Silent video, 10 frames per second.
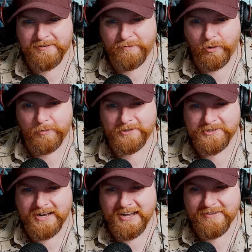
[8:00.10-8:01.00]
four-wheel
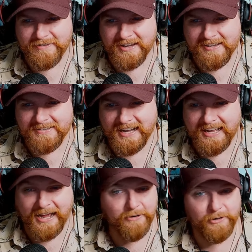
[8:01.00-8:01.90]
drive, yeah?
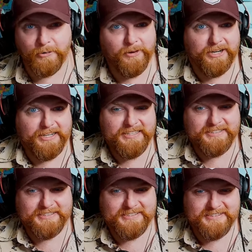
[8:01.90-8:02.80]
I don't know what it is.
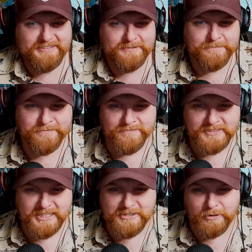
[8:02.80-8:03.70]

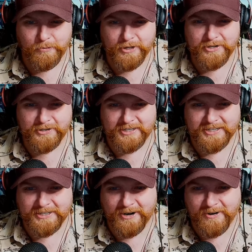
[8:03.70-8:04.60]
It's a weird-looking
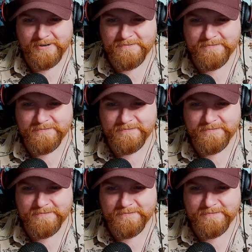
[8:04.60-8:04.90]
car.